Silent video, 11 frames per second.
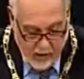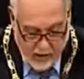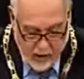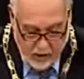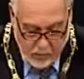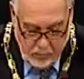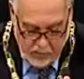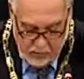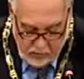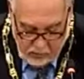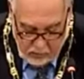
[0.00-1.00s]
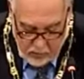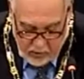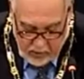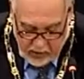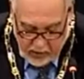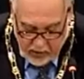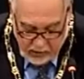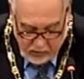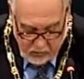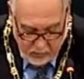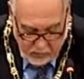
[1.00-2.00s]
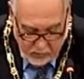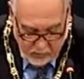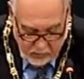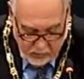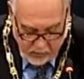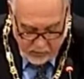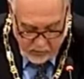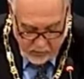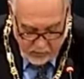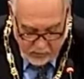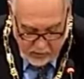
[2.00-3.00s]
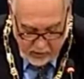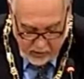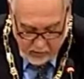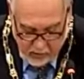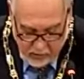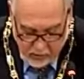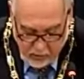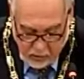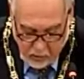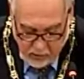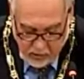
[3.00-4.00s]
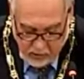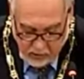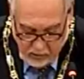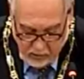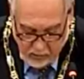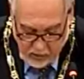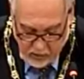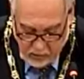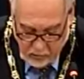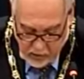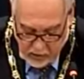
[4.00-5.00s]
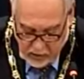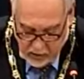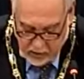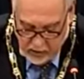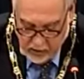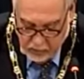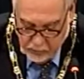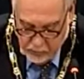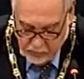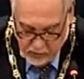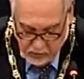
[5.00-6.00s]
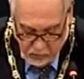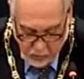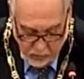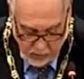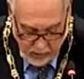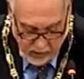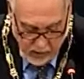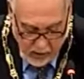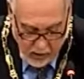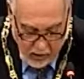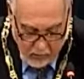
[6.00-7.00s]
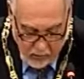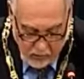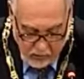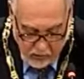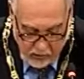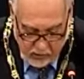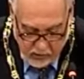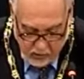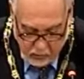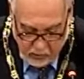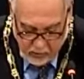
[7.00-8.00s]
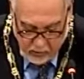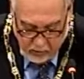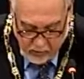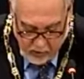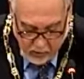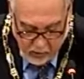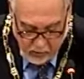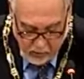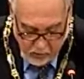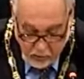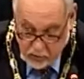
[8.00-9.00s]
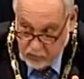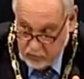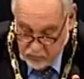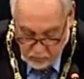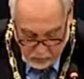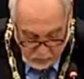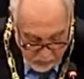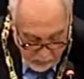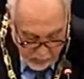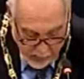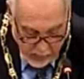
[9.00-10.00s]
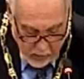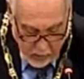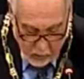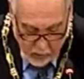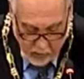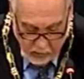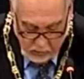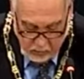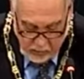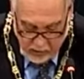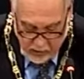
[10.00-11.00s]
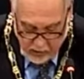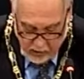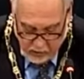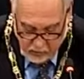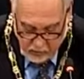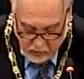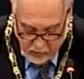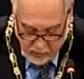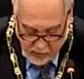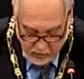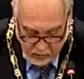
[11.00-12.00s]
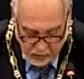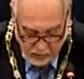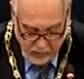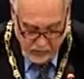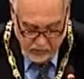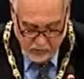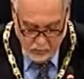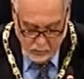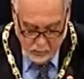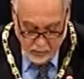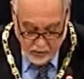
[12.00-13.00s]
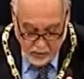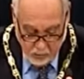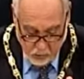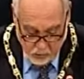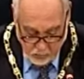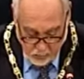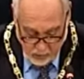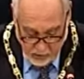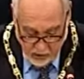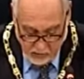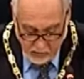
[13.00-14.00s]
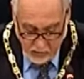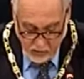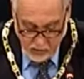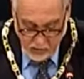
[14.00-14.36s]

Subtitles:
As per usual, we are being asked to approve this at this stage of the 2017-2018 projects only. Future years will be subject to ongoing review. We are also being asked to authorise officers to progress the